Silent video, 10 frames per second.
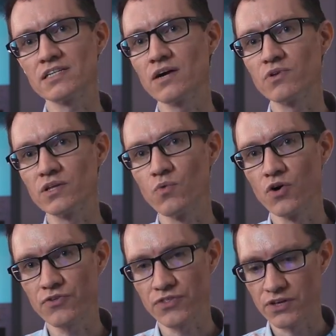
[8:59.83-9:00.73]
not really
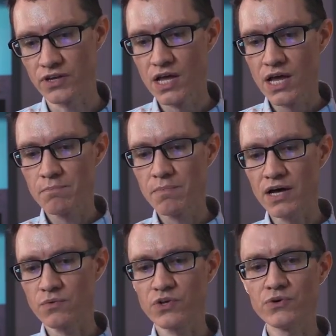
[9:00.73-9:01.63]
worth it.
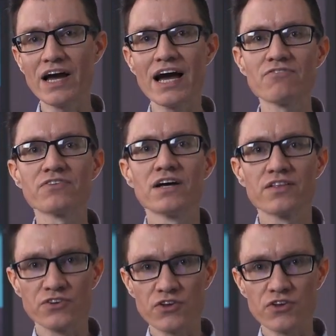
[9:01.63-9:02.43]
But when you have the